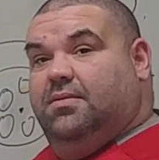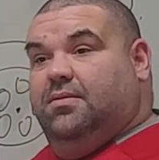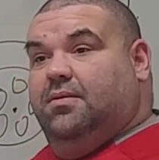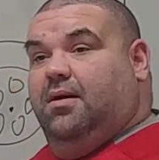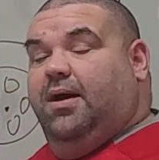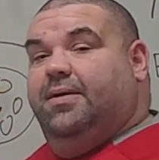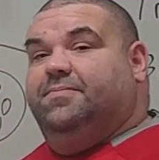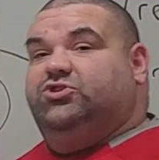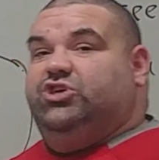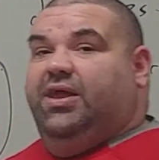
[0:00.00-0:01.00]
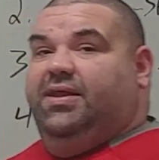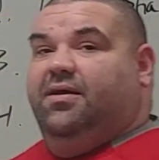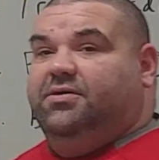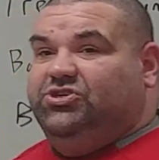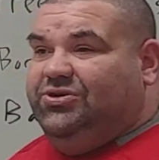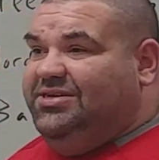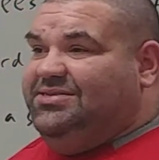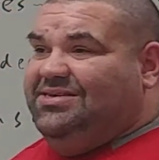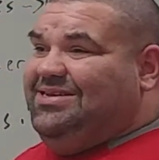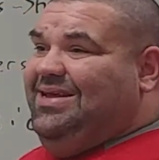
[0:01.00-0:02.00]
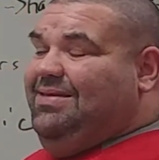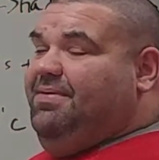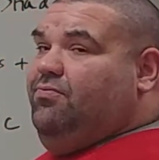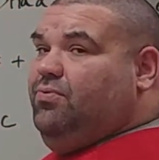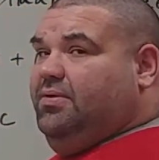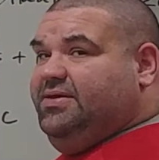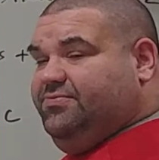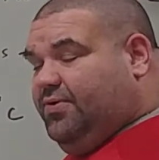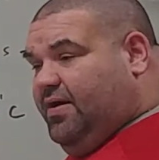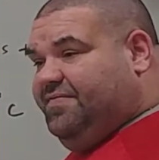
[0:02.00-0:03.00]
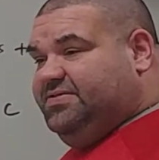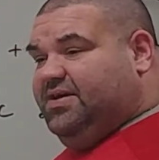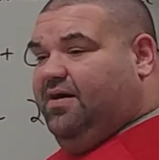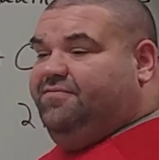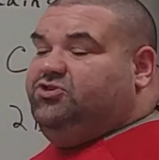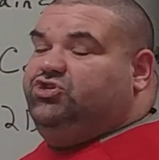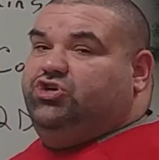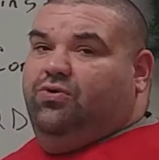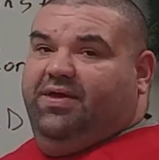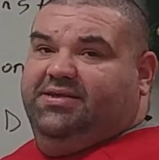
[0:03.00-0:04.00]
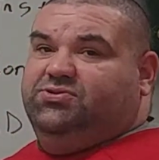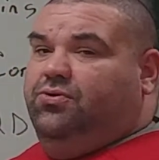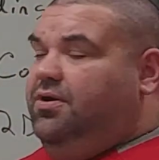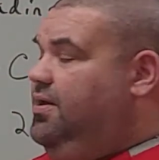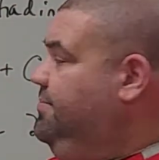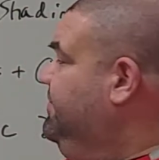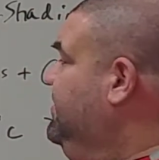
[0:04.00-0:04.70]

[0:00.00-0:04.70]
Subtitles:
All right, shading on trees doesn't need to be really rough and tough, just show that it's green.